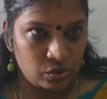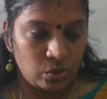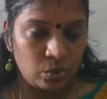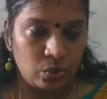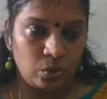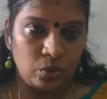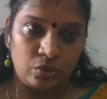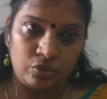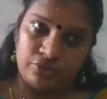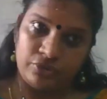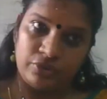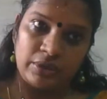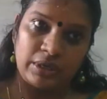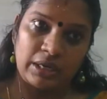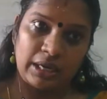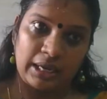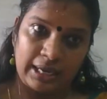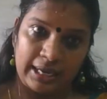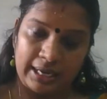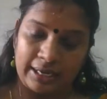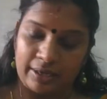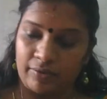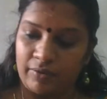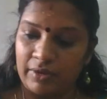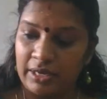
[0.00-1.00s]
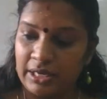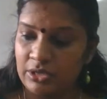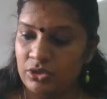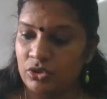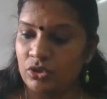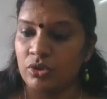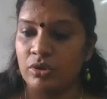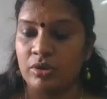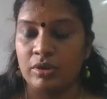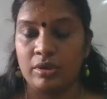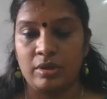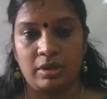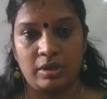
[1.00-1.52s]
of language
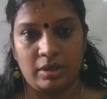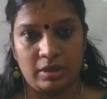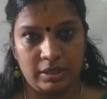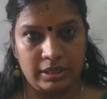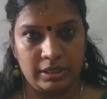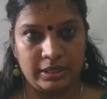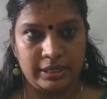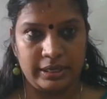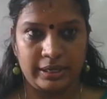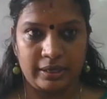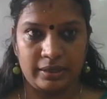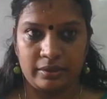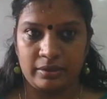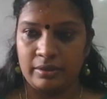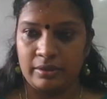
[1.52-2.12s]
learning?